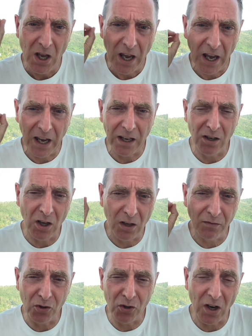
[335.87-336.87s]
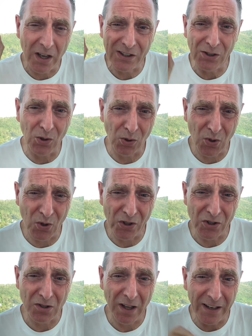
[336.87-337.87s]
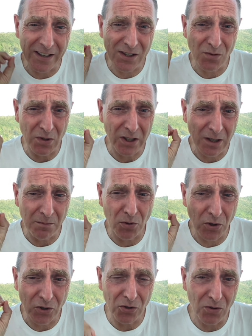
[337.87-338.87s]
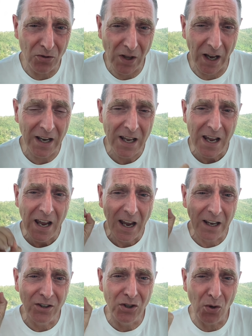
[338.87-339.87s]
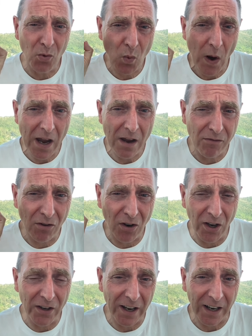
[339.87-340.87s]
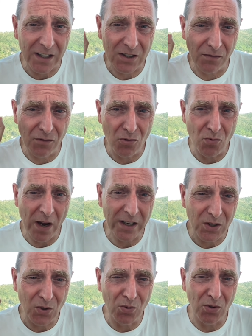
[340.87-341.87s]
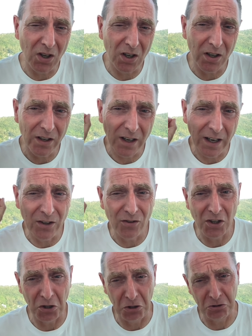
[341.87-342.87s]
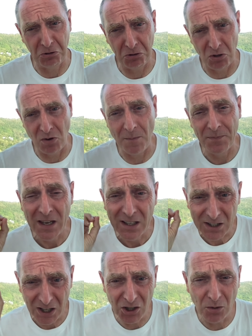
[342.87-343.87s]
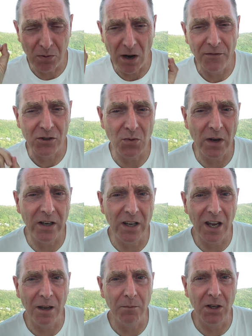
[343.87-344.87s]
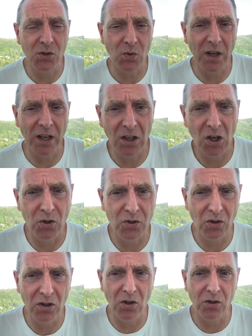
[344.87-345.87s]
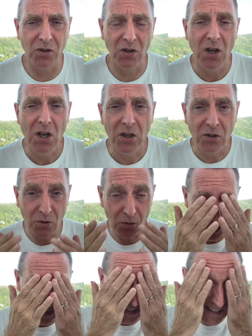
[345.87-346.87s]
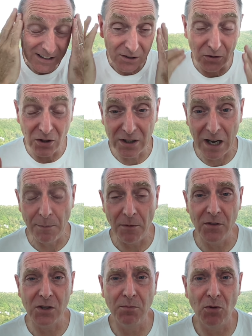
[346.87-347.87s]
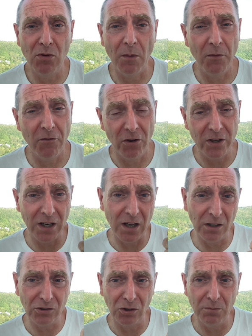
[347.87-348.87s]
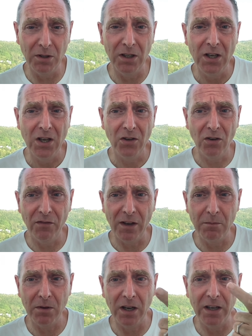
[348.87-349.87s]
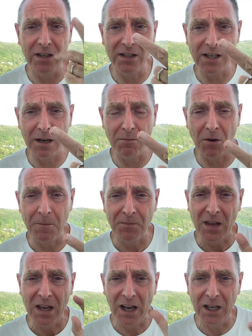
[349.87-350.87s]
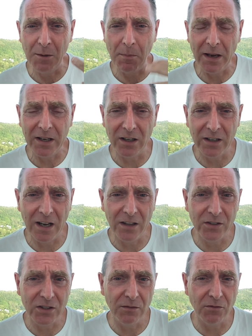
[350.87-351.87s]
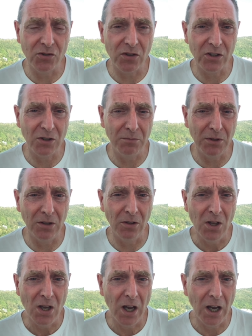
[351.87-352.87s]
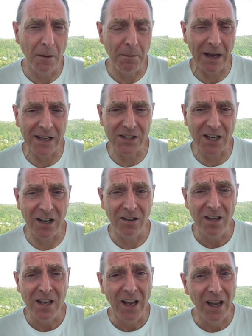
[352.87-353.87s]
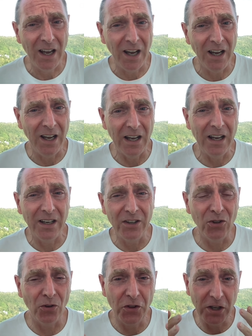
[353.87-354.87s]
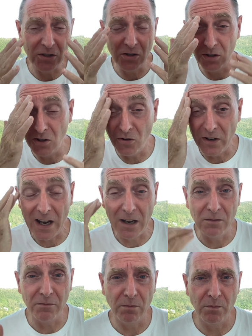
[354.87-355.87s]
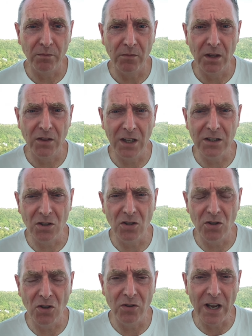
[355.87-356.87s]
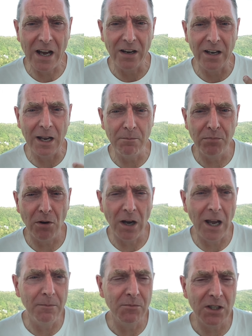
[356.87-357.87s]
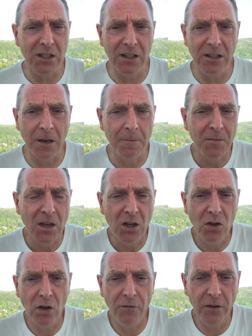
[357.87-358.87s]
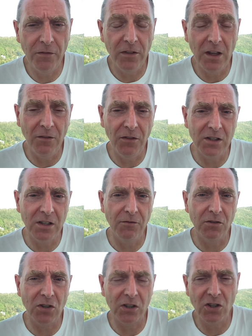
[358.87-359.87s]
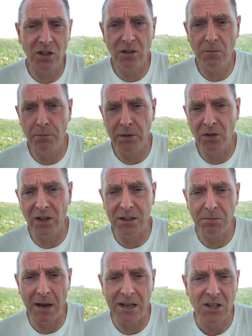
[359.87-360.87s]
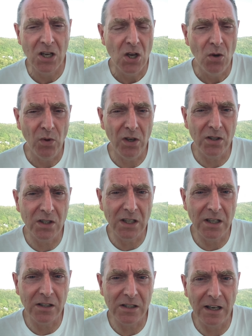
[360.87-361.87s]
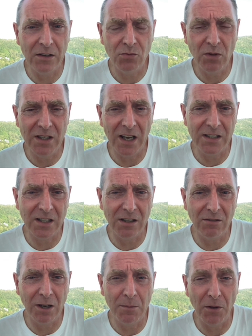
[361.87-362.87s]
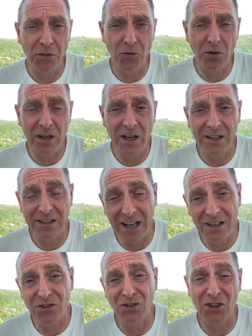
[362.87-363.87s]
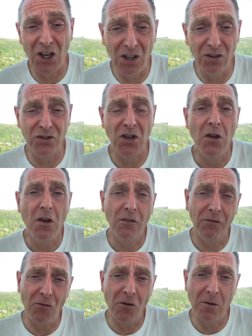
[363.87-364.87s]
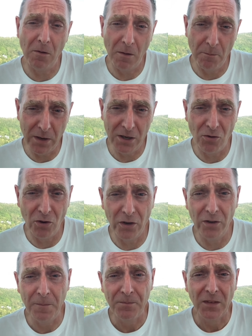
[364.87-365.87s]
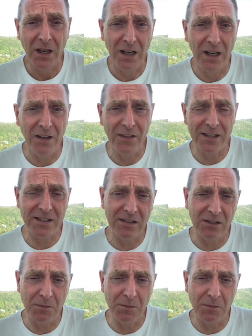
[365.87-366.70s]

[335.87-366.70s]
and for your other old coins. And it's really important you do that. And don't waver on that, because if you wait too long and you think, oh, it's going to go up, take your profits while you can, because we're getting closer and closer to the top of this bull run. We've only got October, November, and December. And depending on how this infrastructure bill pans out, you know, things could go down. Things could go down, and I'm seeing that, you know, if this infrastructure bill gets passed, we could see ourselves retesting around about $38,000 for Bitcoin. That seemed to